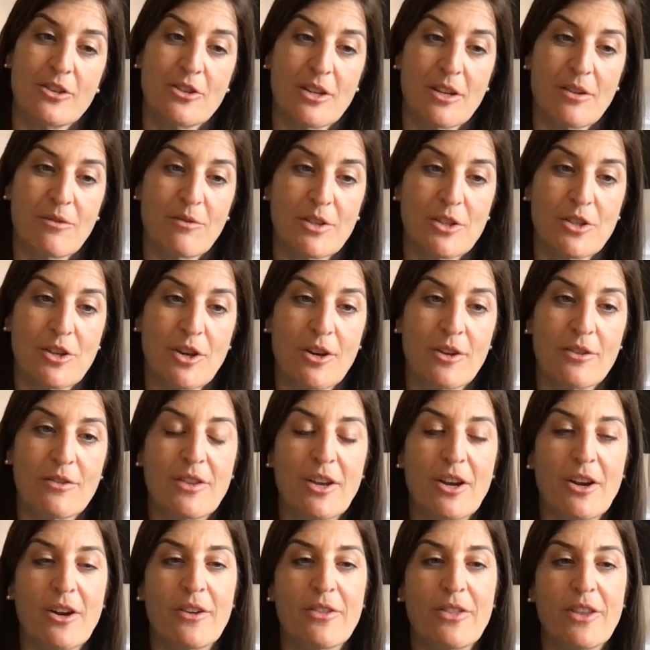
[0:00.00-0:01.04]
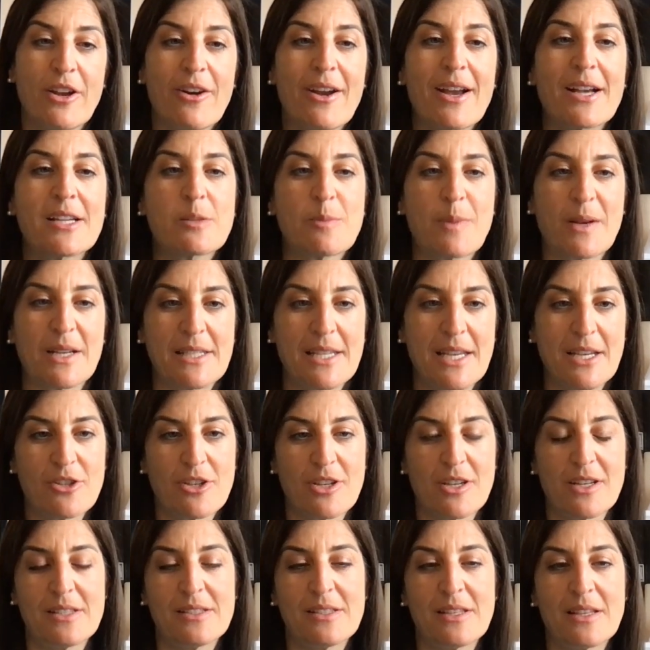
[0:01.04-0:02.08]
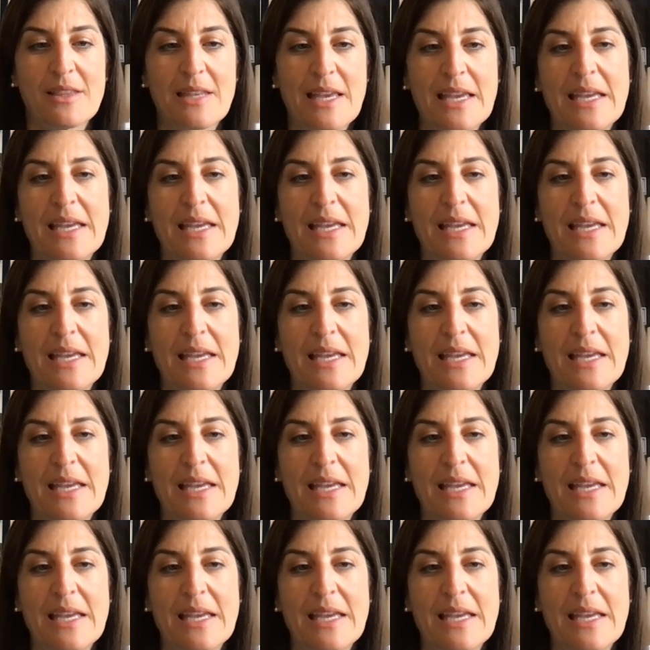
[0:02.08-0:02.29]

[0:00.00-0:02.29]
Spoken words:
in return. Their expectation is that they